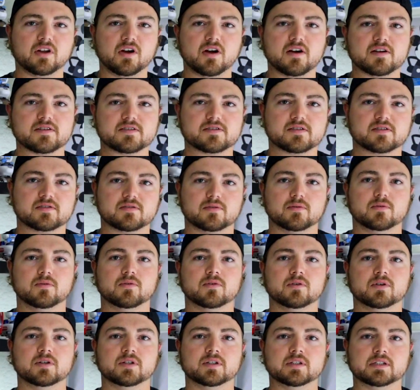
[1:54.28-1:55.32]
thoughts
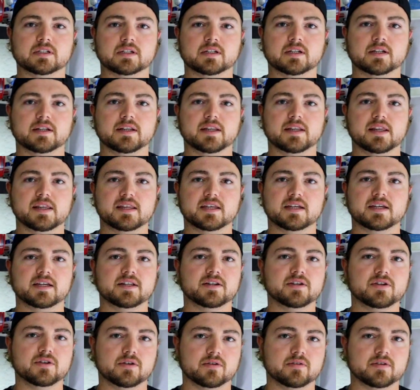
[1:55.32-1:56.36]
on the
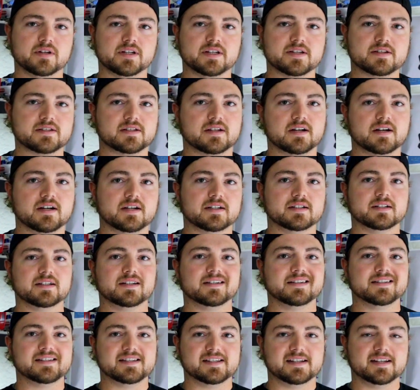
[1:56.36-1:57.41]
new Nissan
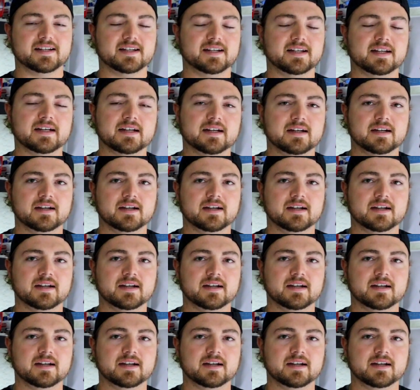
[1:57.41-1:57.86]
Z.